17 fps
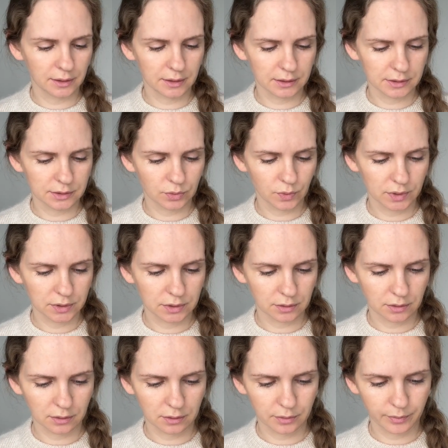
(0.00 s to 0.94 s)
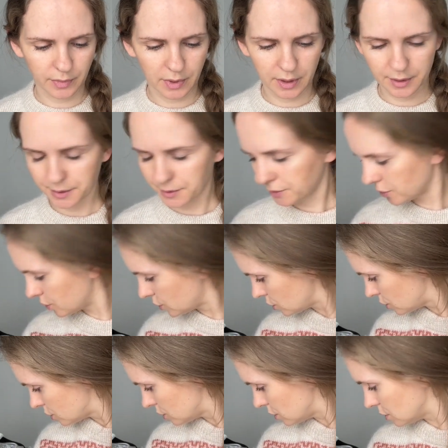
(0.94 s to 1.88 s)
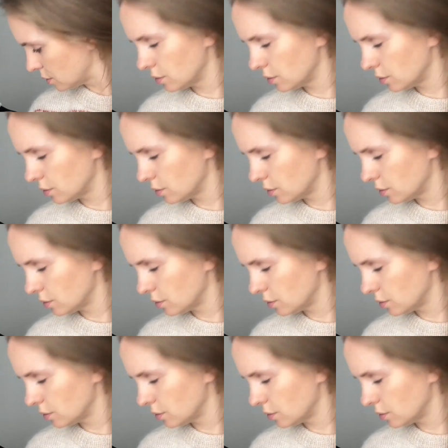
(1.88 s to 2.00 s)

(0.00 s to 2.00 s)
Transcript: this sweater on March